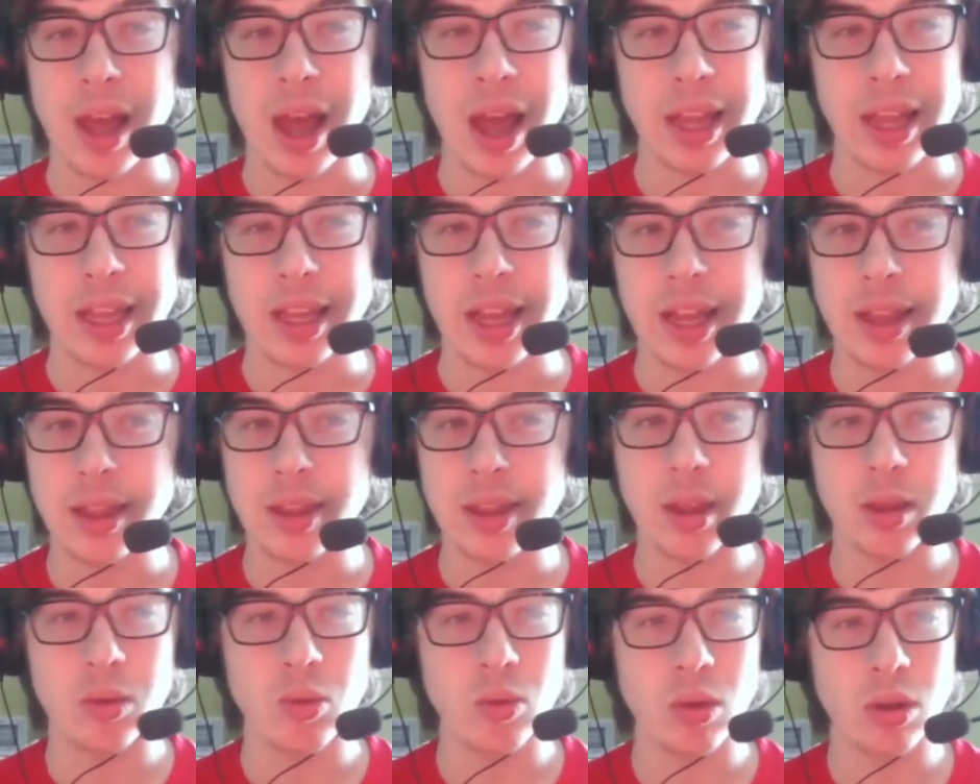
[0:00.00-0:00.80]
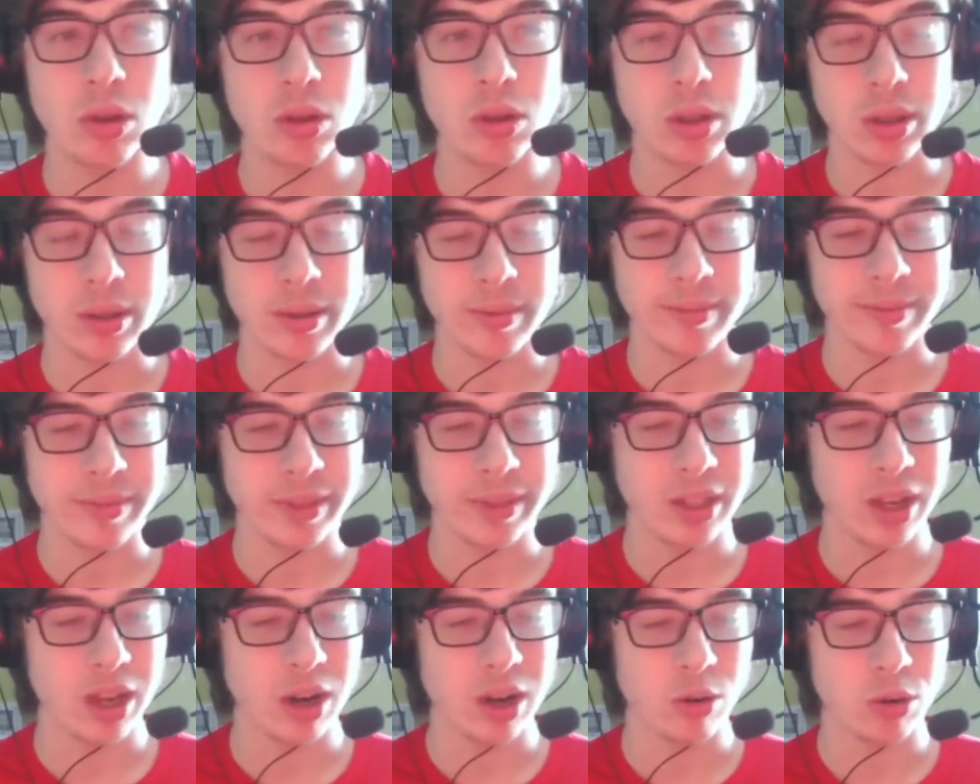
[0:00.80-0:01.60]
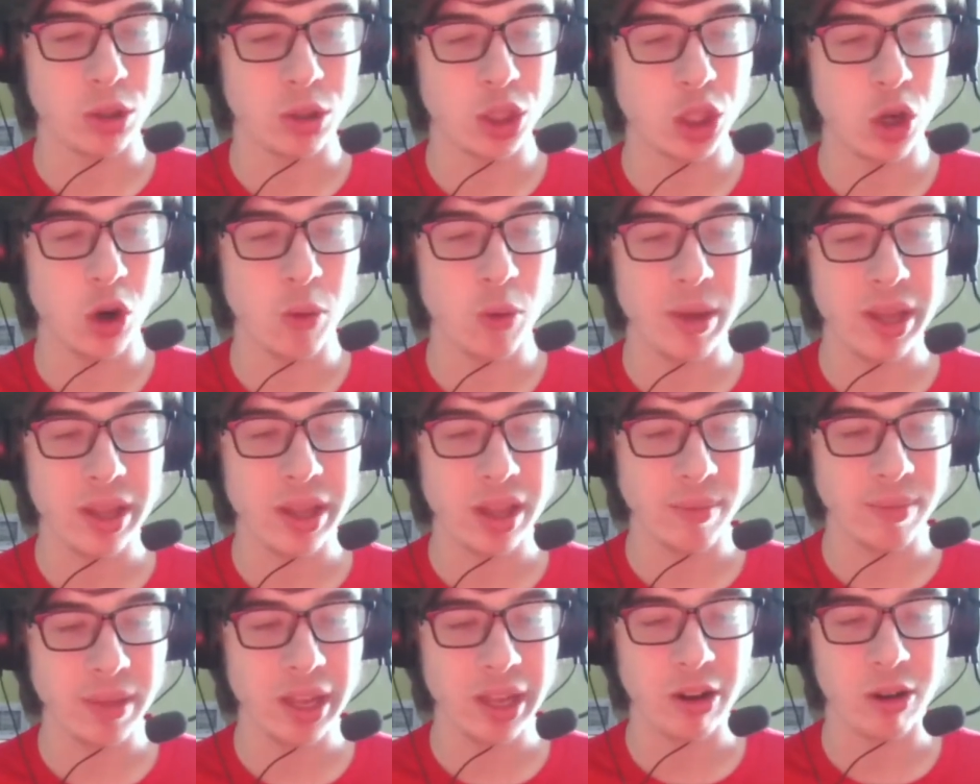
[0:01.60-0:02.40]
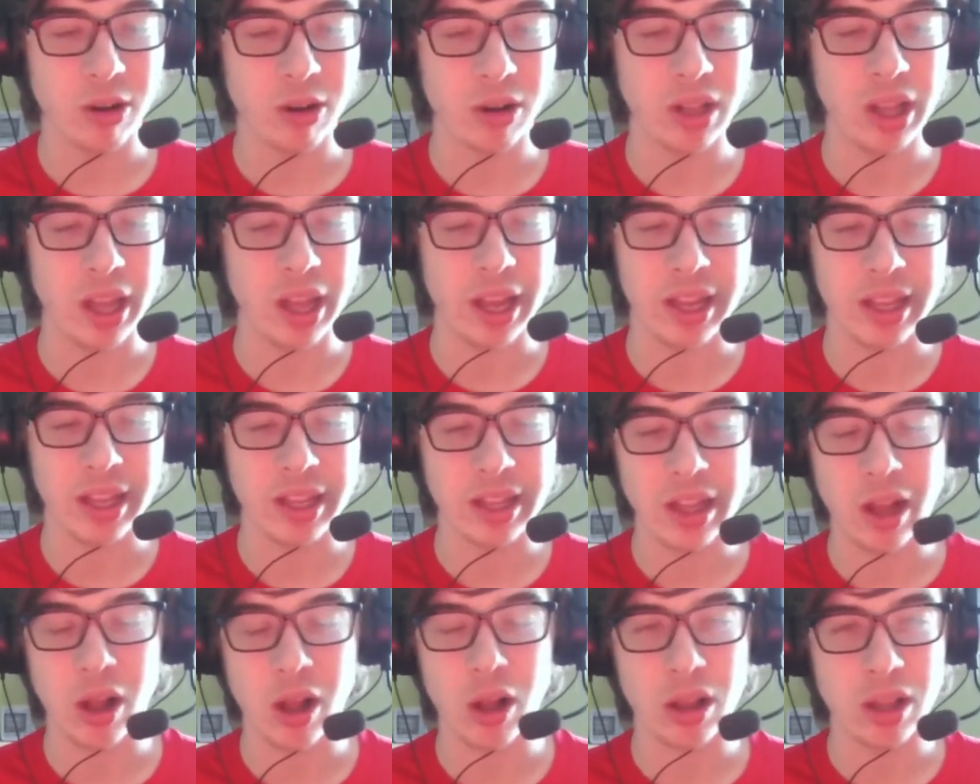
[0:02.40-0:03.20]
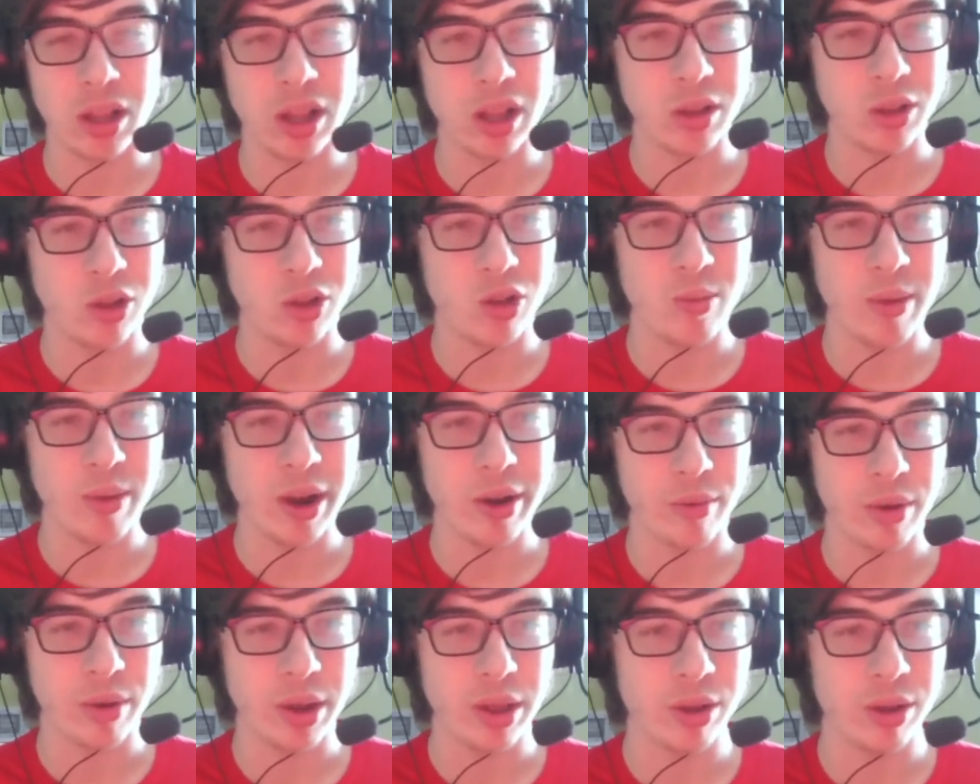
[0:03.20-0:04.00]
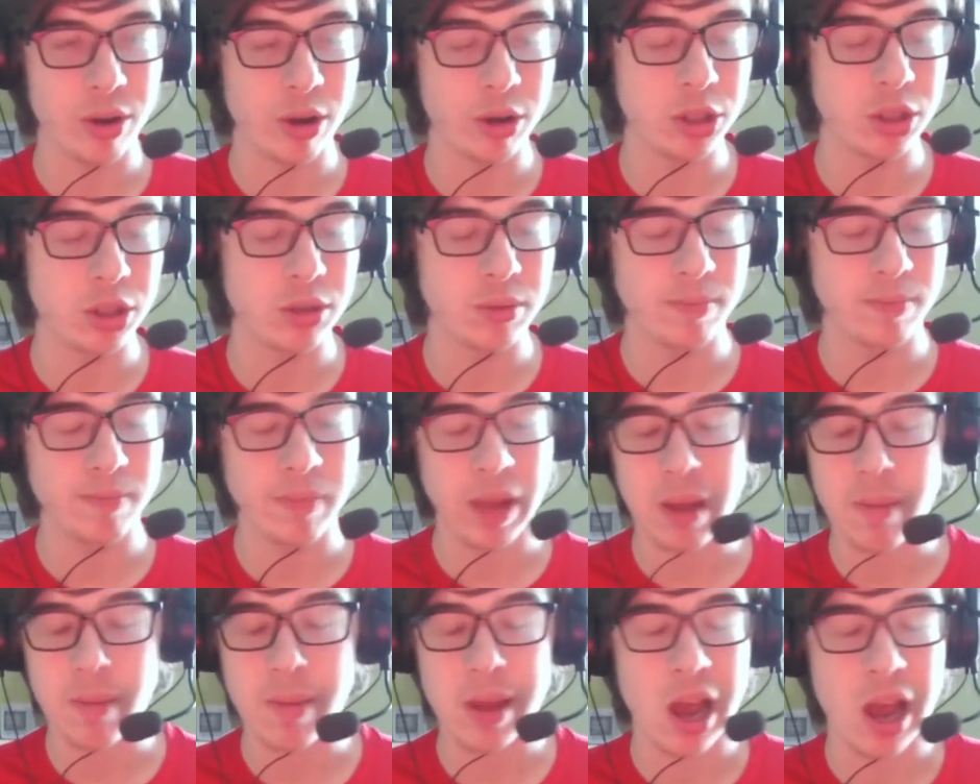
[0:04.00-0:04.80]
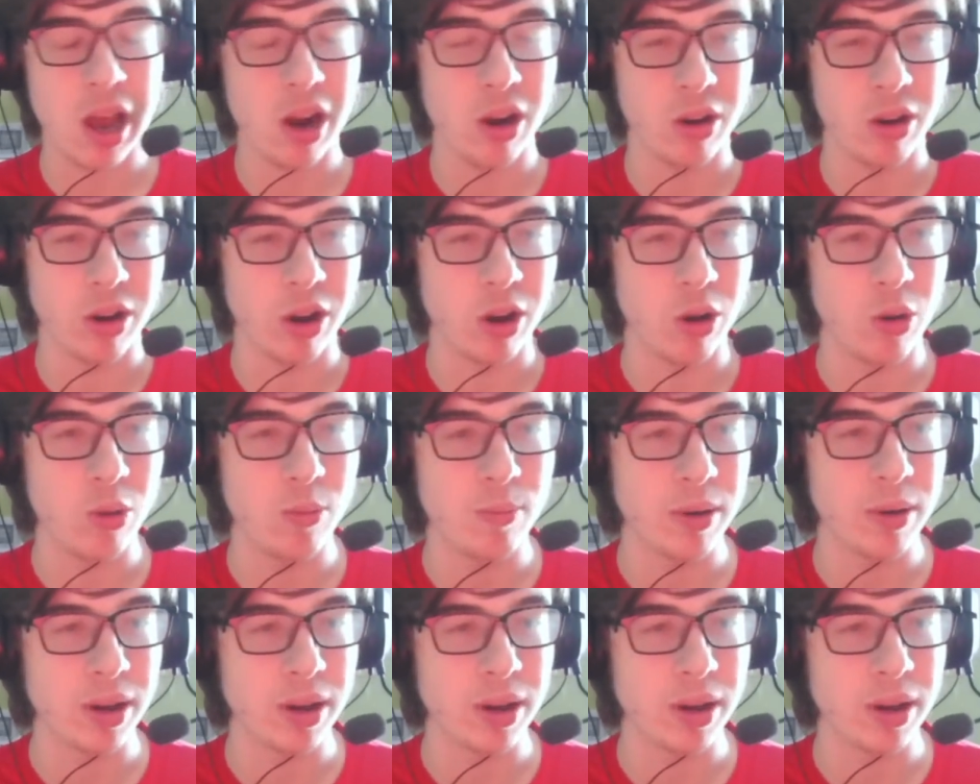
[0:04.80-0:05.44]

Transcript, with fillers: I guess this will, you know, show me something or like I'll do my research maybe, I don't know.